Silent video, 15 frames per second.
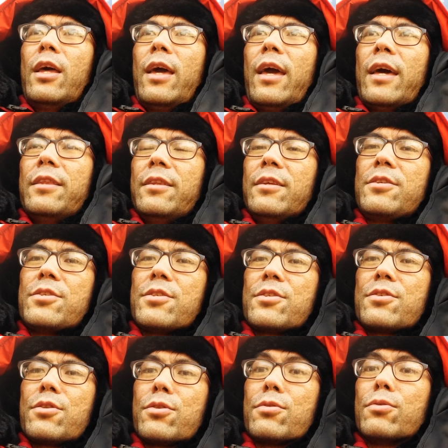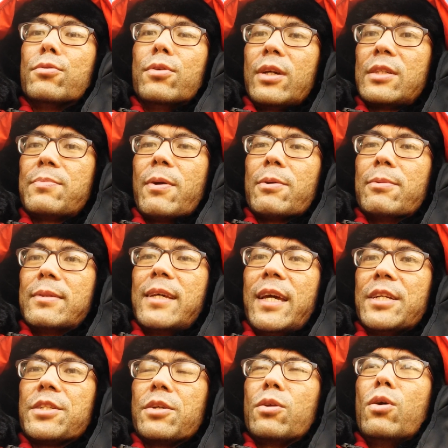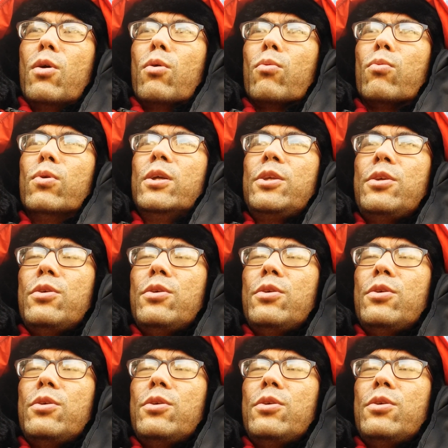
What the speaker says: And this is through experimentation. When